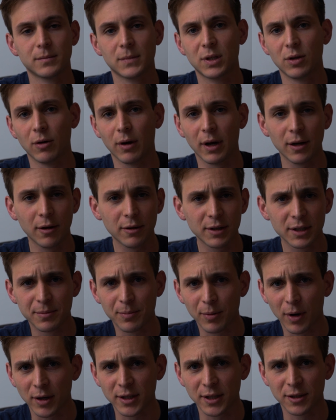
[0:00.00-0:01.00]
So I know this
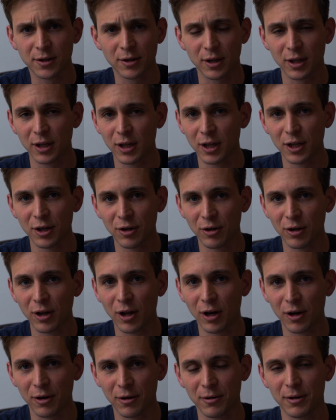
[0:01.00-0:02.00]
project took a little
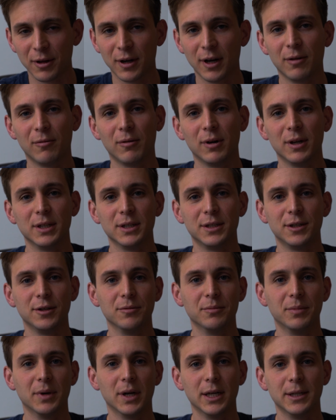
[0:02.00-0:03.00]
longer than I wanted to,
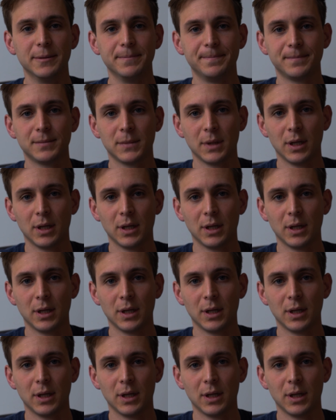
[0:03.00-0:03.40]
but